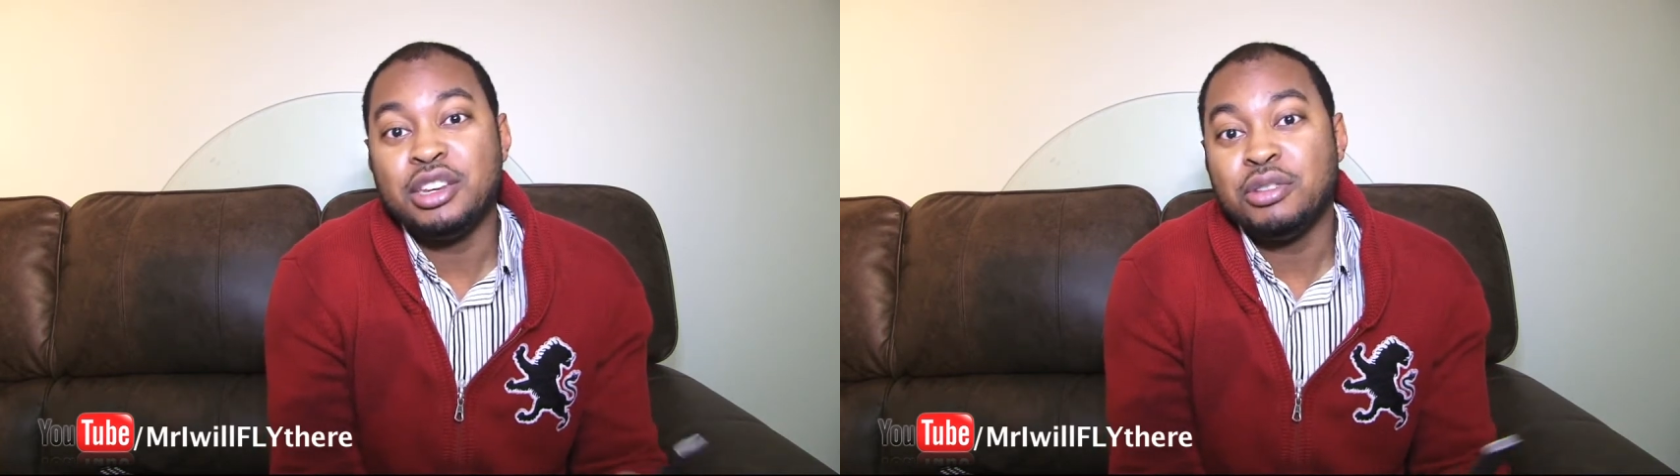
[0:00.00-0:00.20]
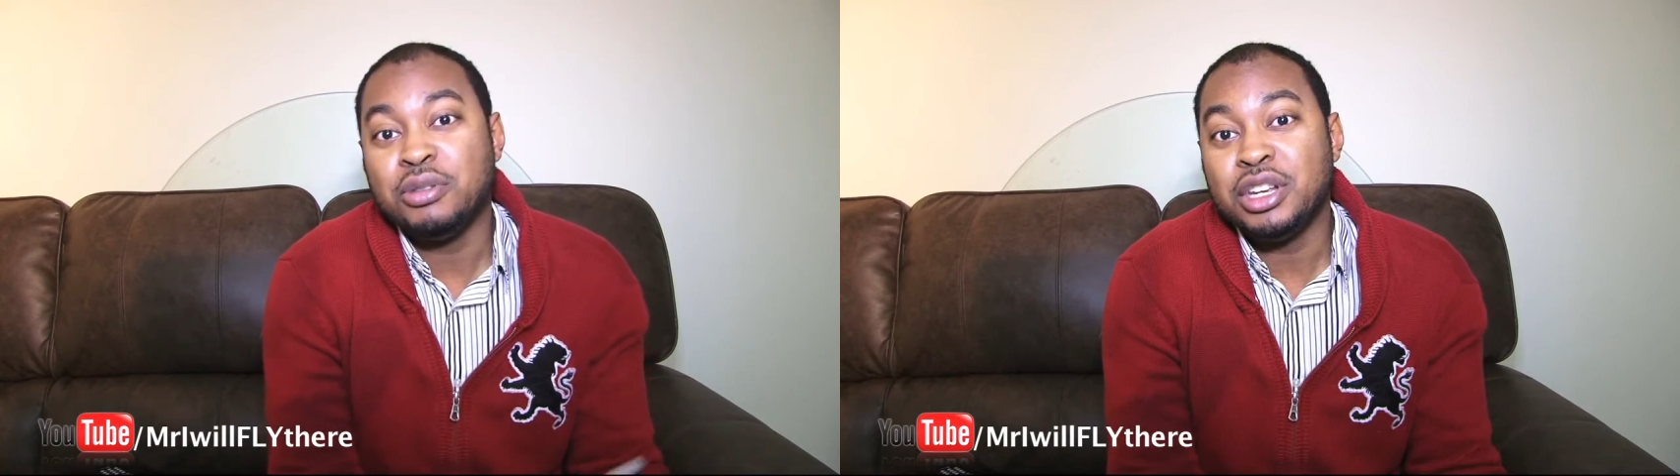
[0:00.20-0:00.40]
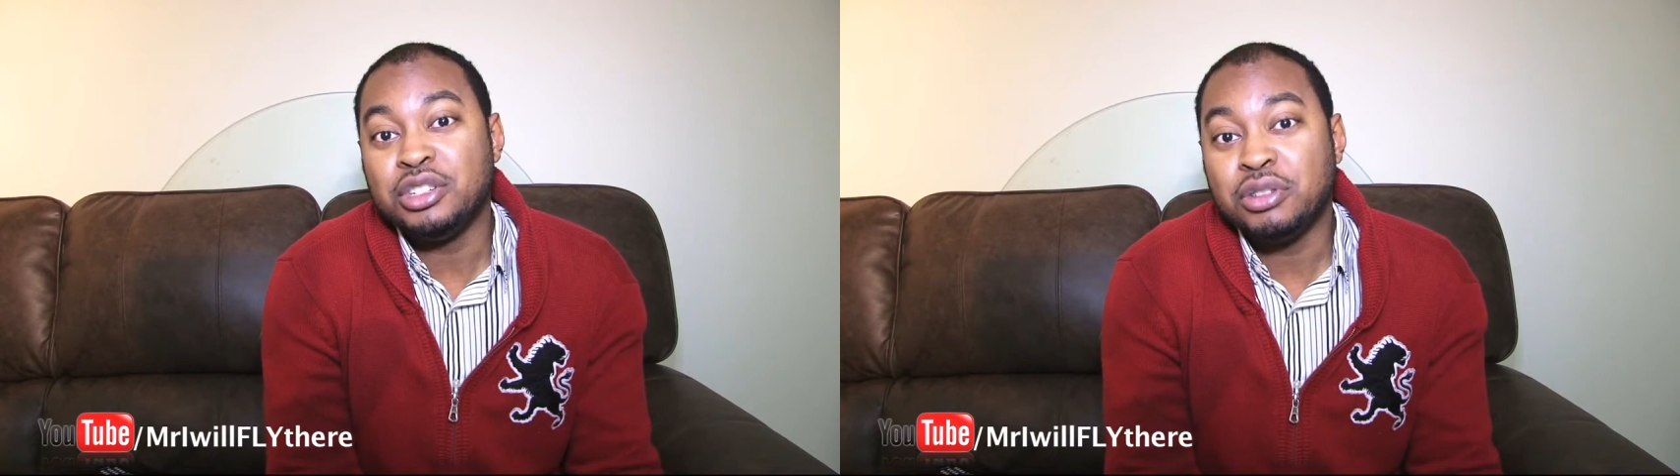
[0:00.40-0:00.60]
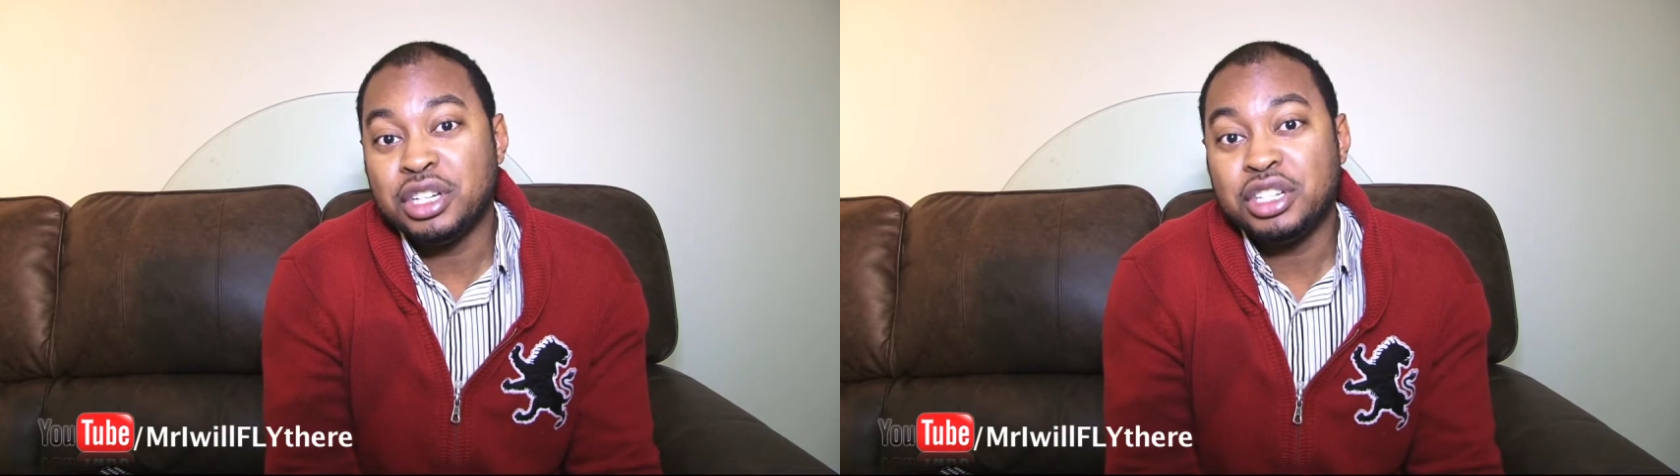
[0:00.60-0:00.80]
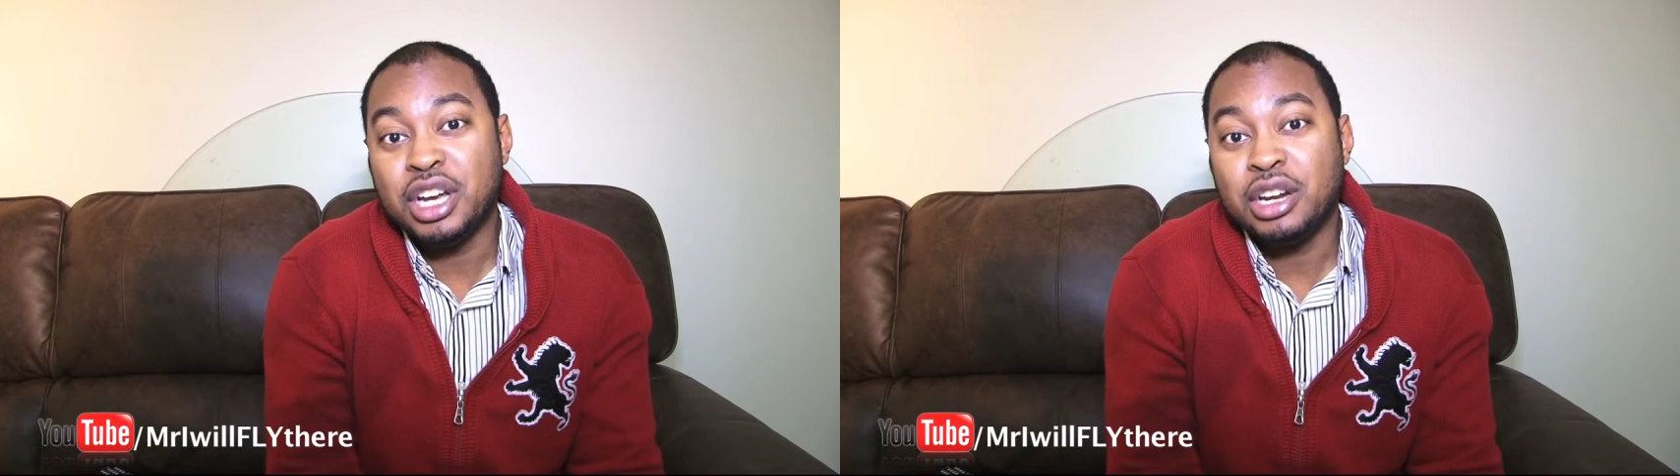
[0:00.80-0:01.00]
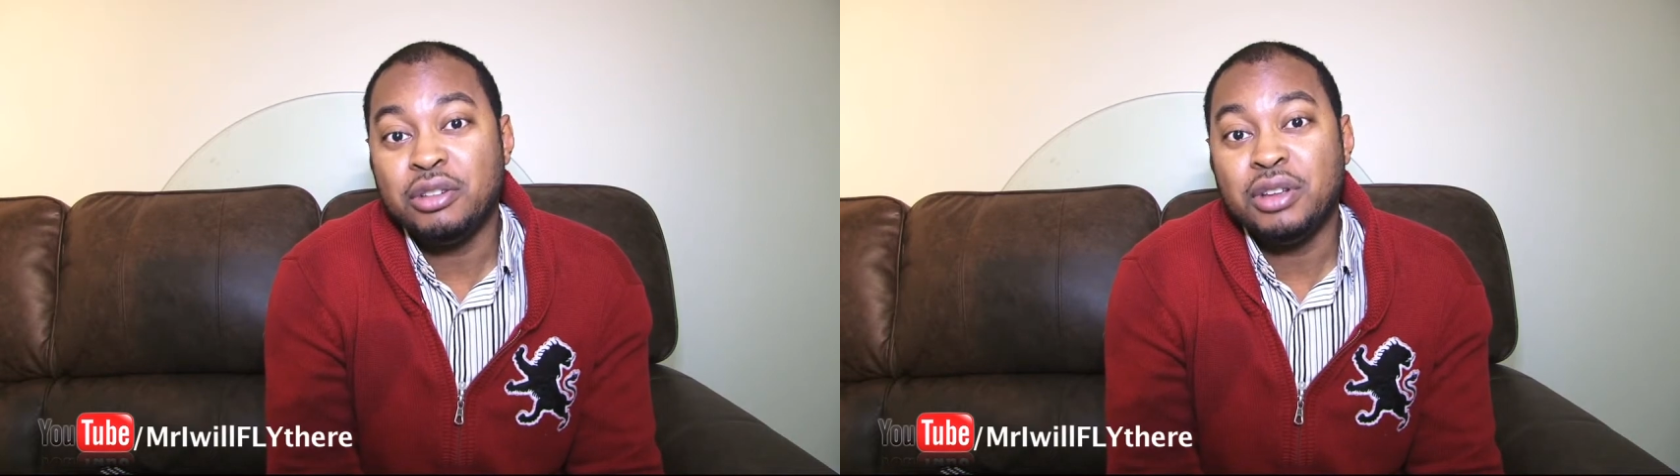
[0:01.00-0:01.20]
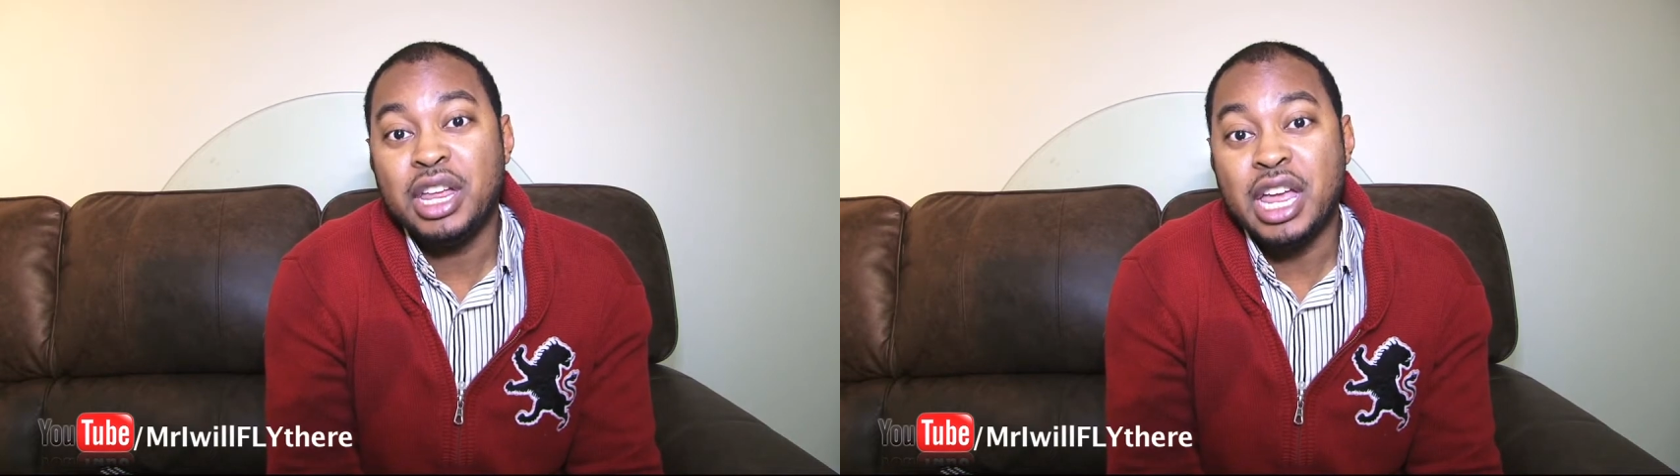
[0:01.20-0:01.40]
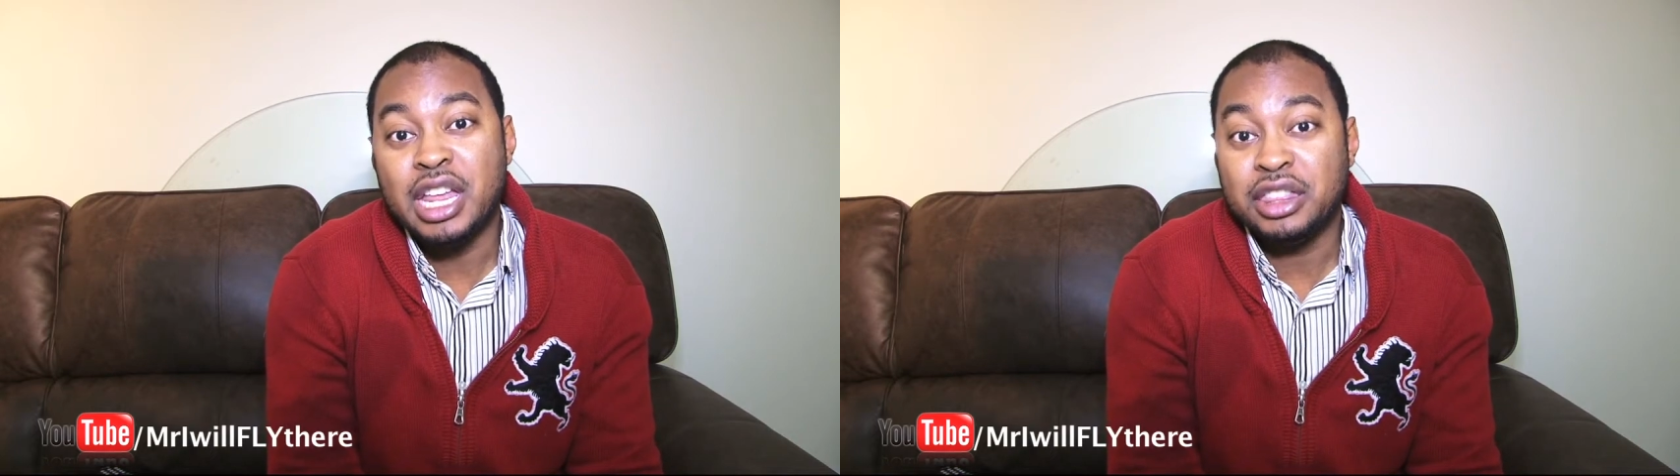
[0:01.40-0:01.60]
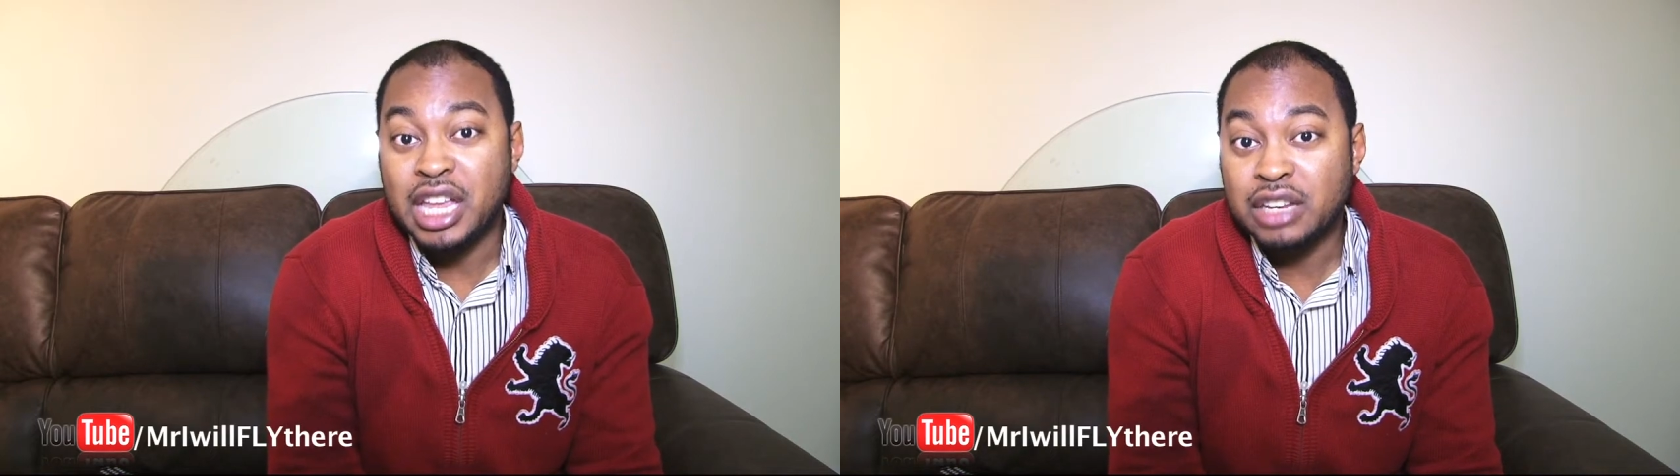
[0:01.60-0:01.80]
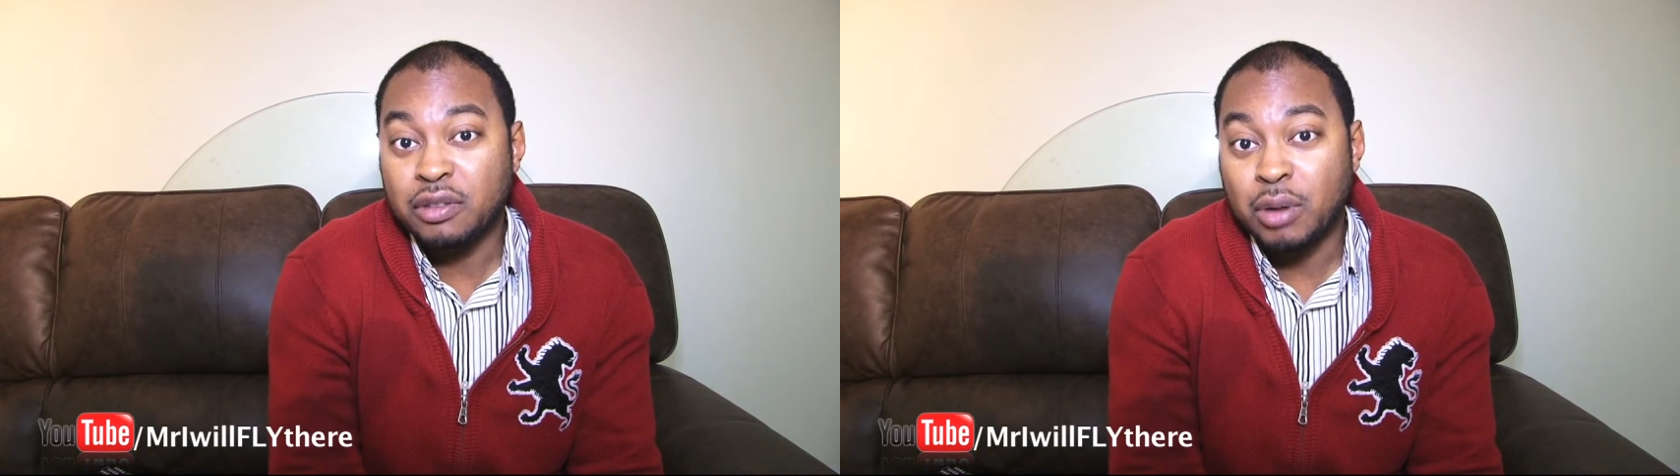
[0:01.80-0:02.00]
you enjoy this channel, and
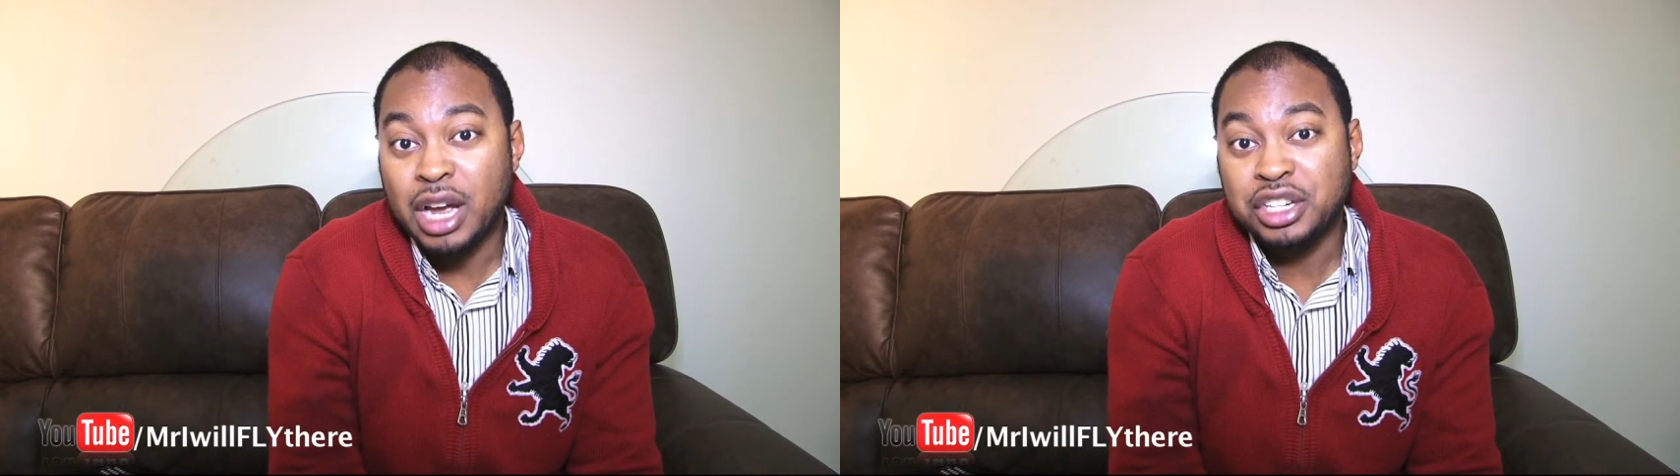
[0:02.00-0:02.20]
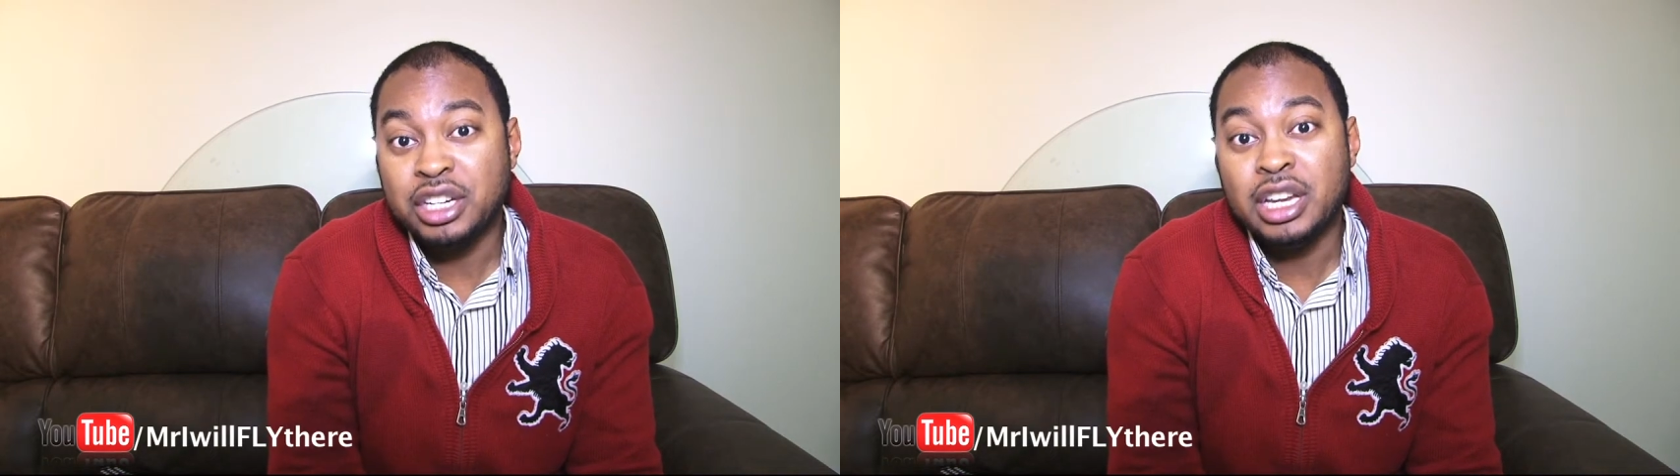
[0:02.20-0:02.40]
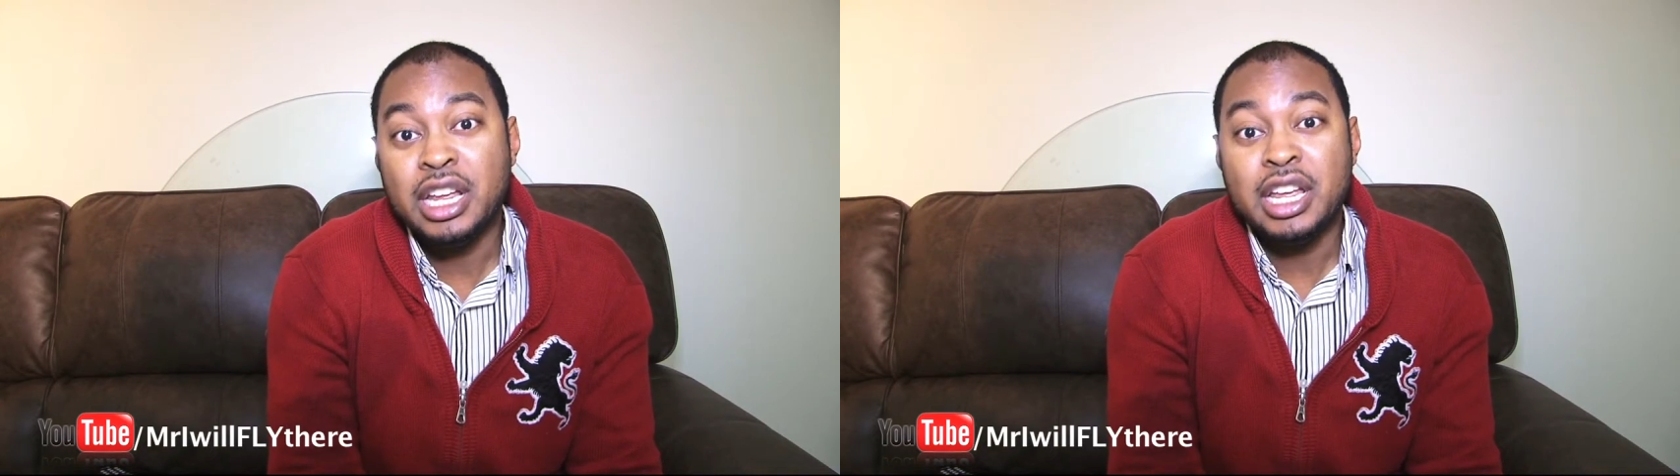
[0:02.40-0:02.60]
thanks for watching.